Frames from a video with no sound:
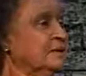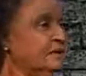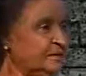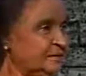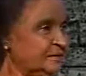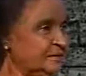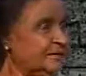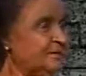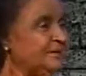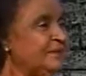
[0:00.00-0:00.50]

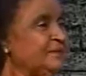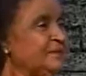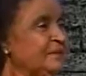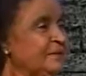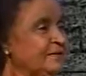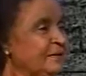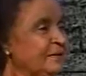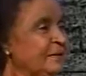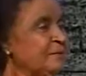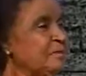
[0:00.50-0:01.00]
you know,
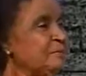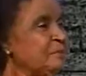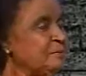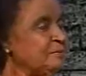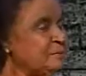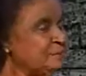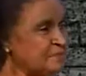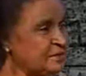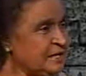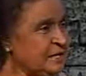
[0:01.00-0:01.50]
they are the
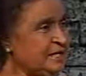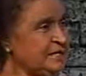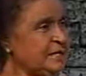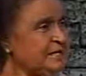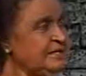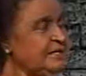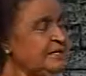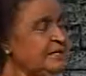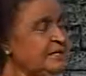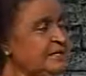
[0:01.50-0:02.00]
people who
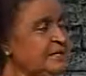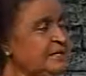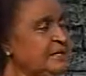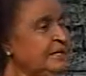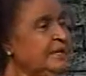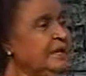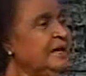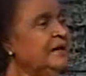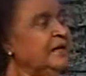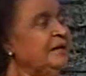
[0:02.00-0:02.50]
started it.
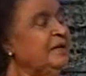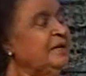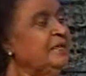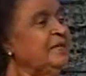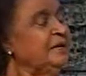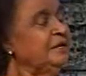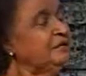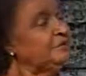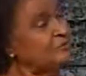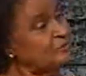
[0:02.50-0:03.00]

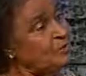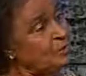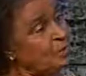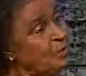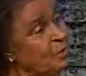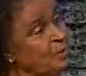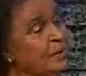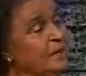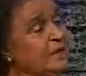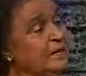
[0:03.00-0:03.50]
Then it was
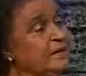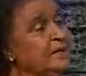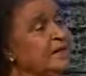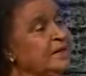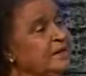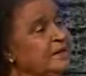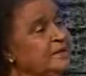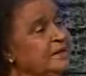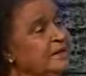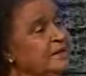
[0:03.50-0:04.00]
all
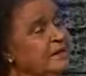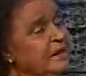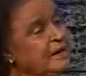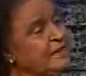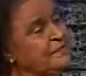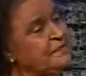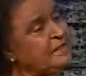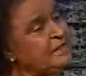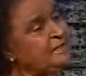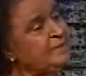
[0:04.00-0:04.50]
one. Then
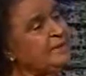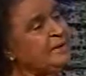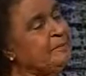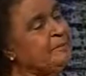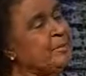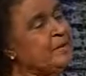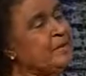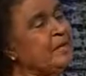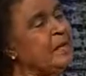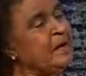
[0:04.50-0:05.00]
after that, very
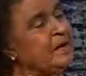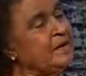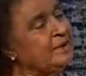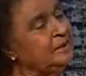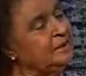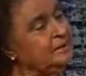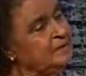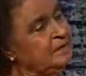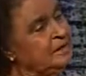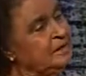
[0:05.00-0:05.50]
broke, and
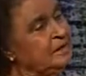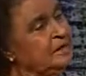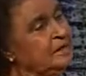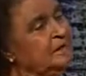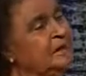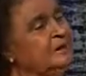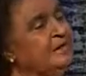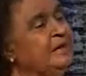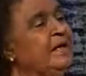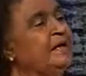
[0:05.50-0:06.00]

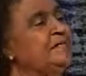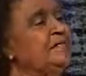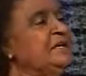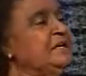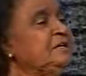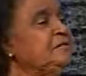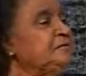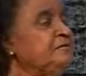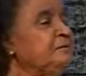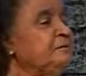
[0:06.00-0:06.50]
they have the
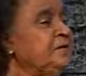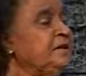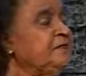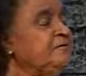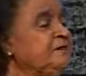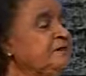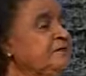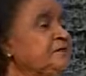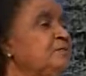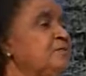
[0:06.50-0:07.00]

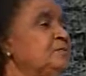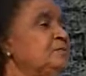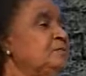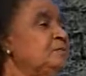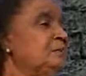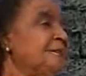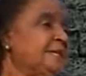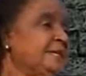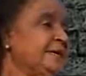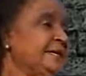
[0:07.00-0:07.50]
infants' home
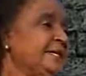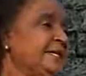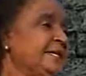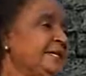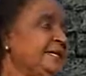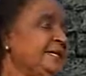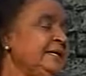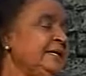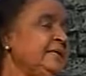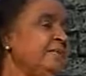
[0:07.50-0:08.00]

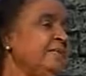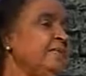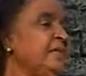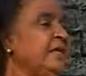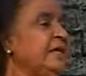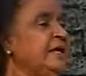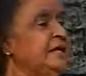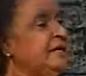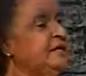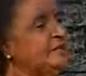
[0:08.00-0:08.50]
separately
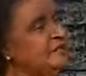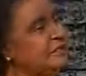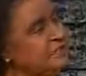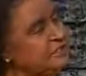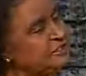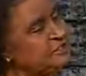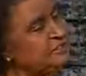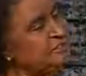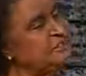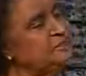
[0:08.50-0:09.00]
and the
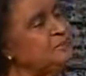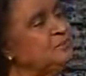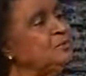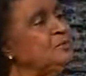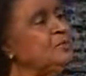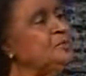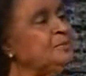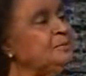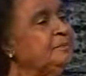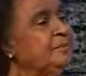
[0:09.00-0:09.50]
children's
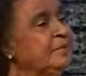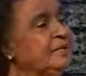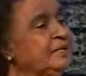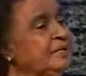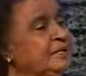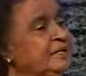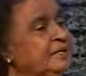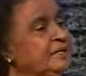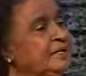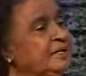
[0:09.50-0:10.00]
home
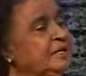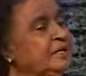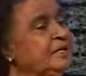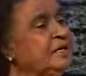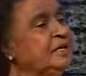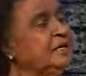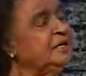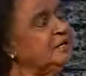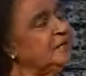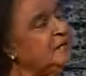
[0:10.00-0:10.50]
separately.
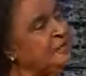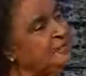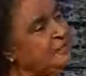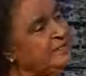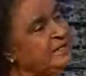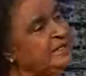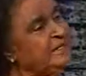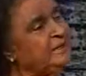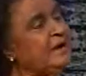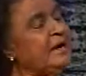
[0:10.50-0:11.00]
Now
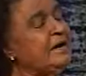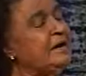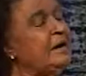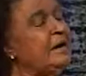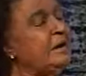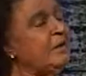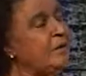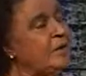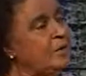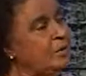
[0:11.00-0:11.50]
we run
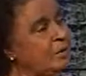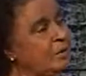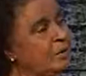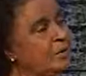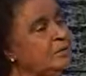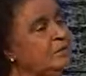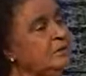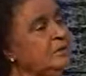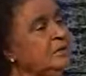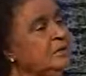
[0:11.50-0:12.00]
on our
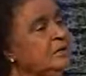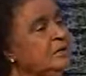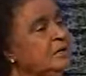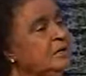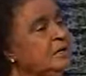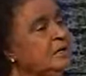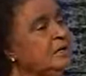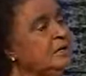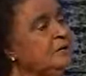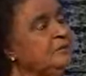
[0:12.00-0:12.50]
own.
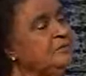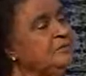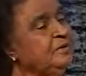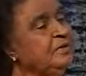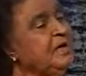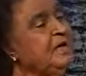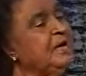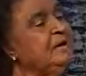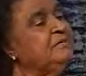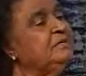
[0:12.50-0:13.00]
We
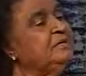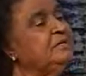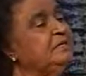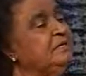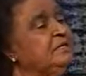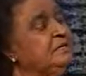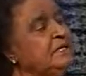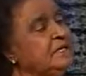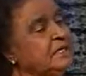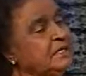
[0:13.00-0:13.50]
have a
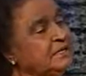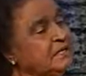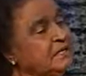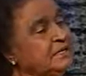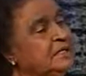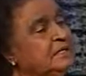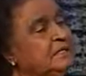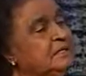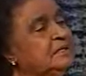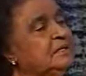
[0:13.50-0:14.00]

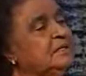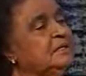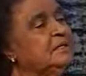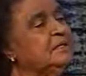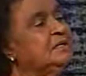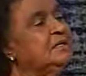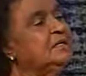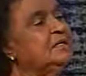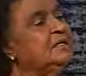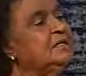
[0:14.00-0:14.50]
dedicated
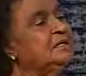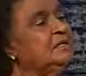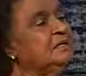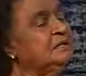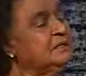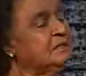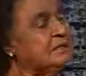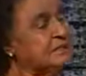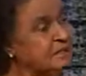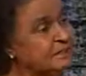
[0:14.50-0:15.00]

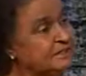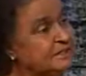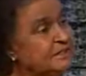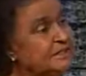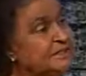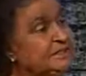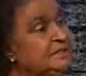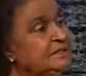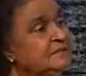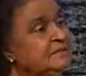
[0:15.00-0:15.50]

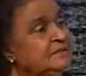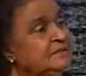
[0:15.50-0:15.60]
committee.